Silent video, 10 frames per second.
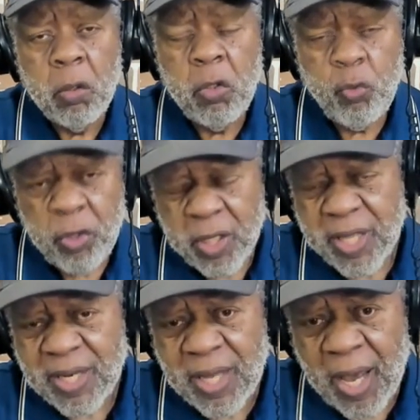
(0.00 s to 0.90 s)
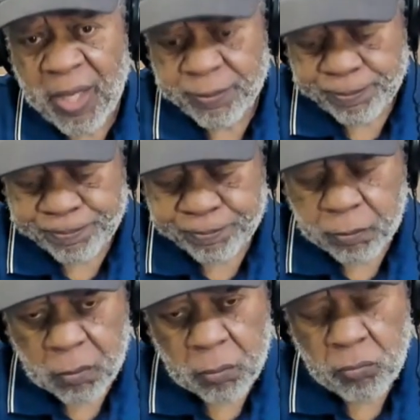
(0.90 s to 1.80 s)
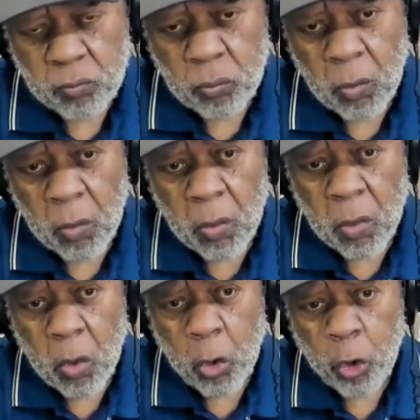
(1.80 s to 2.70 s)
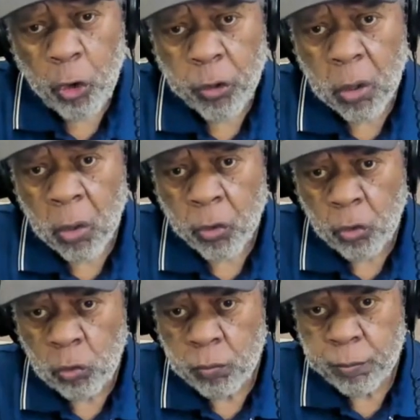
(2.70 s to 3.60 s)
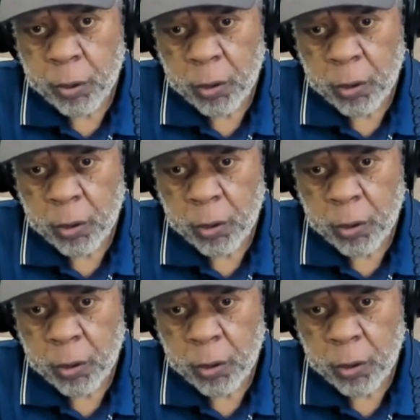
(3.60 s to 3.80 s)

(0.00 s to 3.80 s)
You really cannot hurt a group